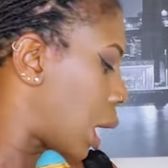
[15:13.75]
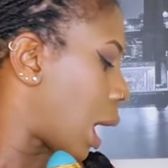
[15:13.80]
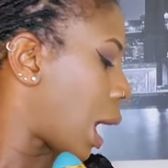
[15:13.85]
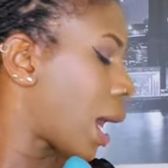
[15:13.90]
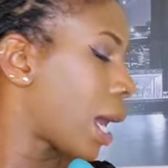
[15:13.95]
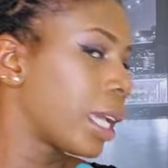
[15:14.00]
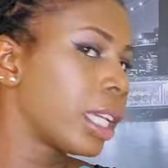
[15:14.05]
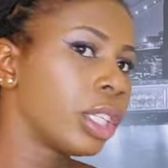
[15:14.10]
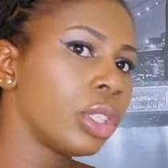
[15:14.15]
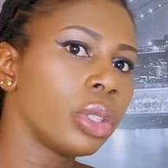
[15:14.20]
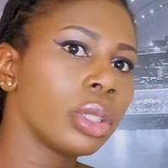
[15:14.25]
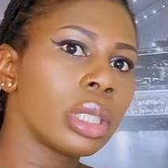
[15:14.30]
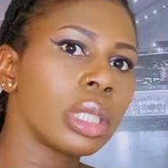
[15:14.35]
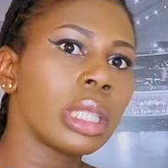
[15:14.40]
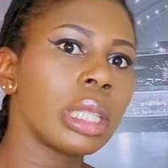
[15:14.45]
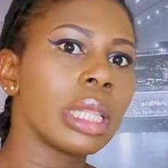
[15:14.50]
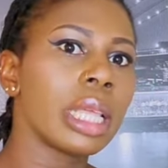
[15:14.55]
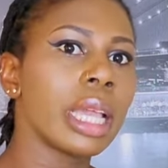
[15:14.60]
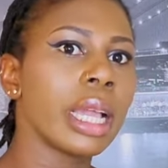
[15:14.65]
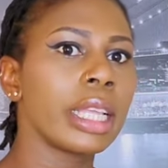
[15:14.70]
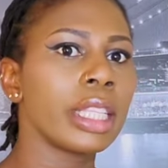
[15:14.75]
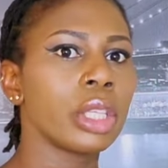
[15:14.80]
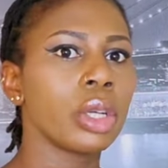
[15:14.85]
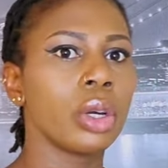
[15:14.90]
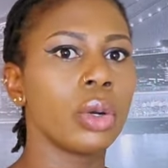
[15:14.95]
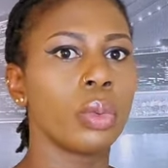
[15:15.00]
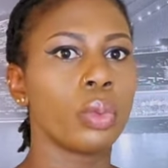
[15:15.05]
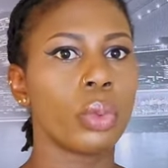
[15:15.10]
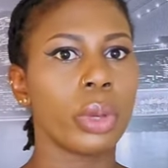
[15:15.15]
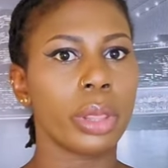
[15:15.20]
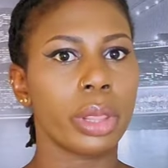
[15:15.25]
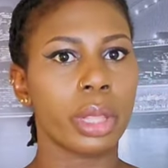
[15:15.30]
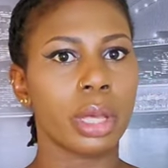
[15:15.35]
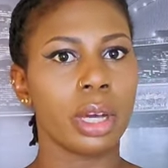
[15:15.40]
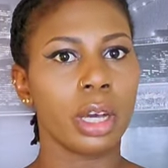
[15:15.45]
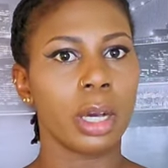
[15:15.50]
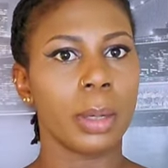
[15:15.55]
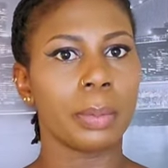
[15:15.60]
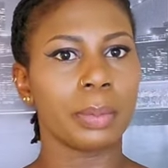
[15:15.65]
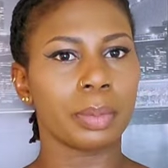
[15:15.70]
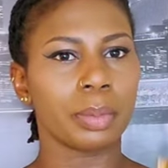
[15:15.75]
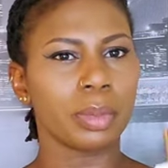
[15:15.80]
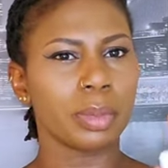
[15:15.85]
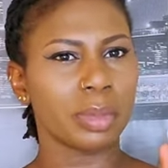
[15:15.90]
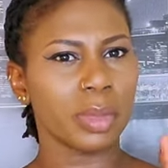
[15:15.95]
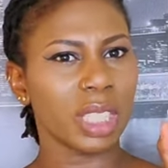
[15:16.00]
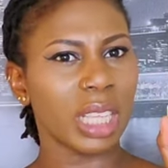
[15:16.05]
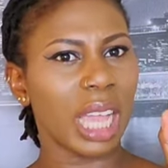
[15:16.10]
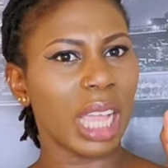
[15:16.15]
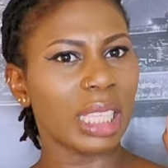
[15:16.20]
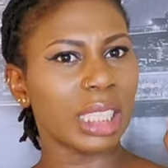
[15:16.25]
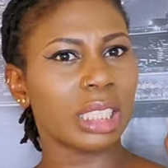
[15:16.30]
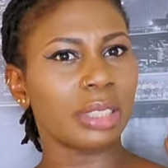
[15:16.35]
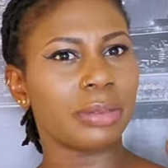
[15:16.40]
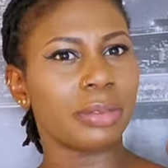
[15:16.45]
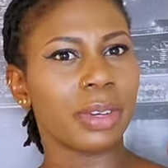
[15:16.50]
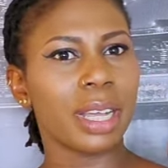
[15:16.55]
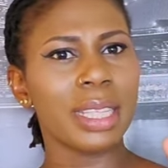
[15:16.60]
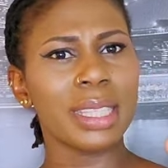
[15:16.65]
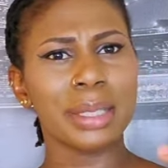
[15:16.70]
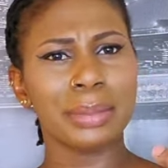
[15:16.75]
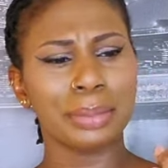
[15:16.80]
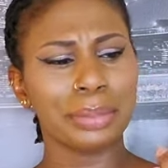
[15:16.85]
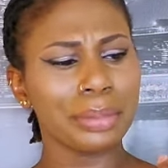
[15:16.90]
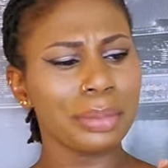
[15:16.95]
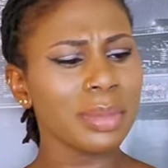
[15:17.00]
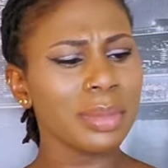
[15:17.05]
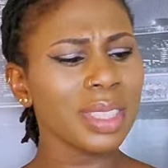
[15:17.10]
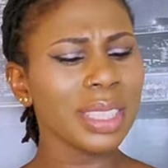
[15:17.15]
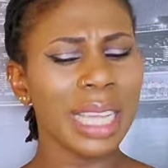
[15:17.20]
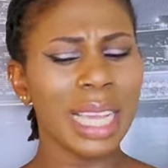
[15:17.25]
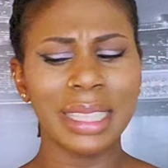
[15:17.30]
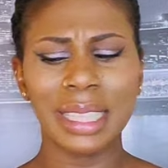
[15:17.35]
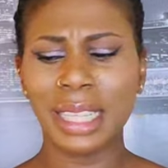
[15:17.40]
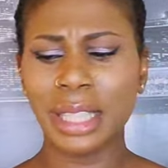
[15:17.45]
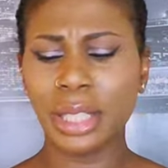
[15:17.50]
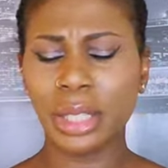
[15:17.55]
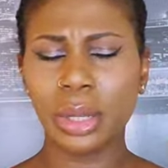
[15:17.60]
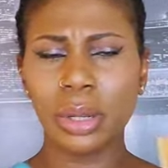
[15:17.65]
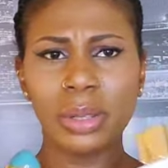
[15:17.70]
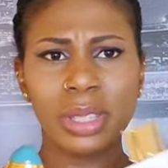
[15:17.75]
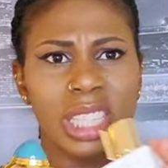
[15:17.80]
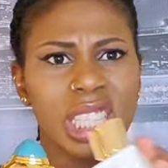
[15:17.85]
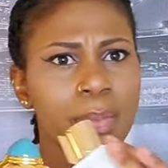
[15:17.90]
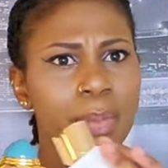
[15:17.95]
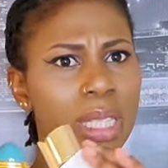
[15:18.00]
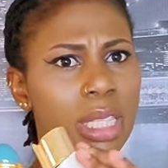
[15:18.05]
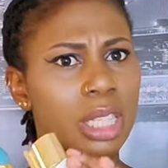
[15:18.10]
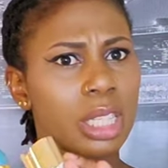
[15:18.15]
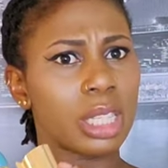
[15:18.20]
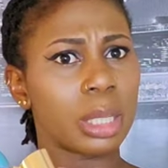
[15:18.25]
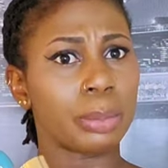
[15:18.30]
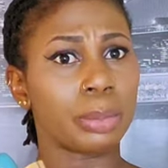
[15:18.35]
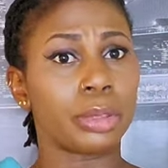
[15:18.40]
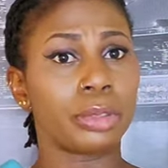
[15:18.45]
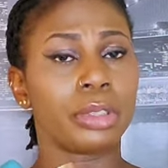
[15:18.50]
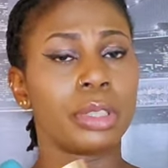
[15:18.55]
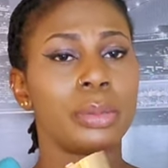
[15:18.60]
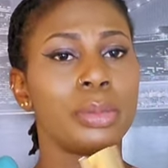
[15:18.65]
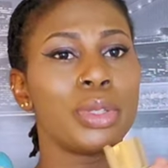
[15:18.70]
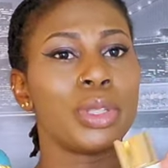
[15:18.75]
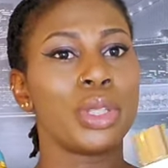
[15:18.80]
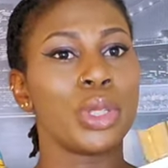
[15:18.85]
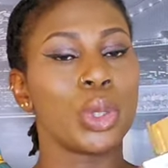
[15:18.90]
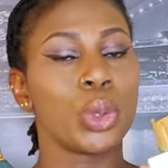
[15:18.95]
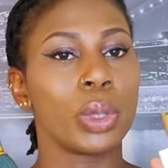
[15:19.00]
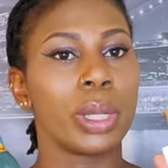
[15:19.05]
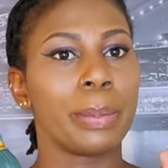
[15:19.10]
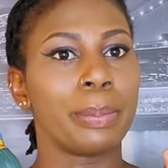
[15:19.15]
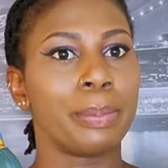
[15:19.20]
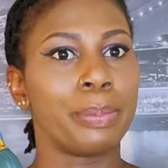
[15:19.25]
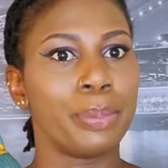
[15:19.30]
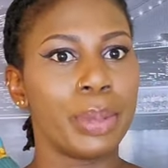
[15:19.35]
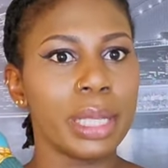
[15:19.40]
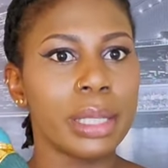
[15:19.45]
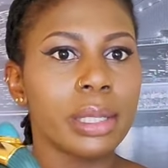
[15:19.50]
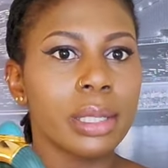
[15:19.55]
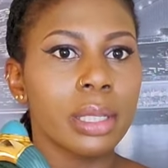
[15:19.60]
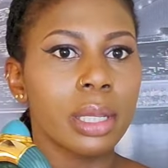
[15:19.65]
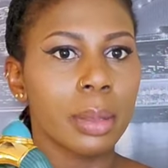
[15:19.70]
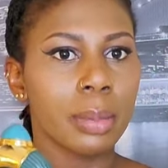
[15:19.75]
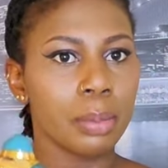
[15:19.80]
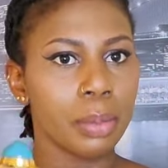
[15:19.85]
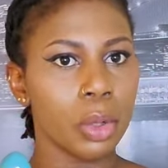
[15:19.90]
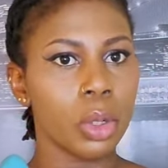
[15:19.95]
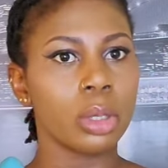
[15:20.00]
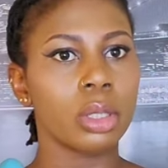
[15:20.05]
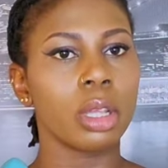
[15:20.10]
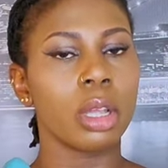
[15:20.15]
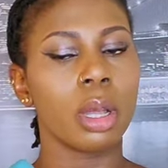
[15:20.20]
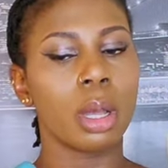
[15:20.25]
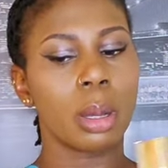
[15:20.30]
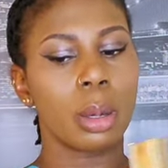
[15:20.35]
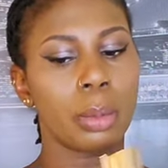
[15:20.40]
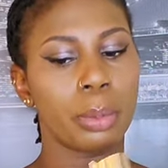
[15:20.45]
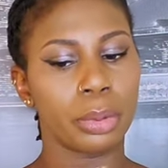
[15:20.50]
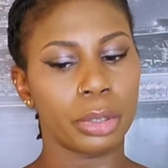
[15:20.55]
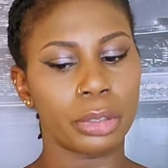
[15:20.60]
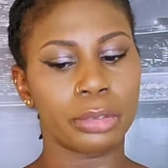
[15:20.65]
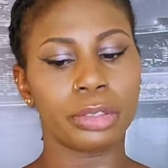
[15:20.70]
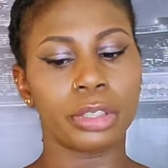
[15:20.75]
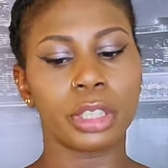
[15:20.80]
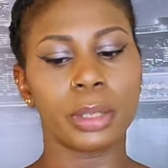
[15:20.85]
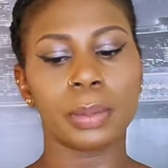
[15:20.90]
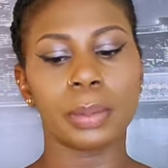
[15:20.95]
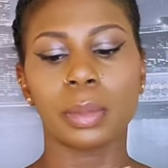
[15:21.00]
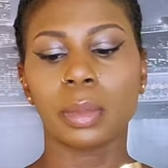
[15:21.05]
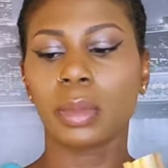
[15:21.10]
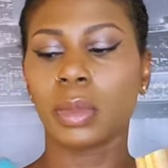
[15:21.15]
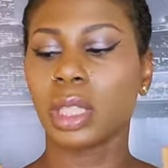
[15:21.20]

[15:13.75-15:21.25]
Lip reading: I usually layer it on with Hashivat, and it turns this particular perfume to a beast mode perfume.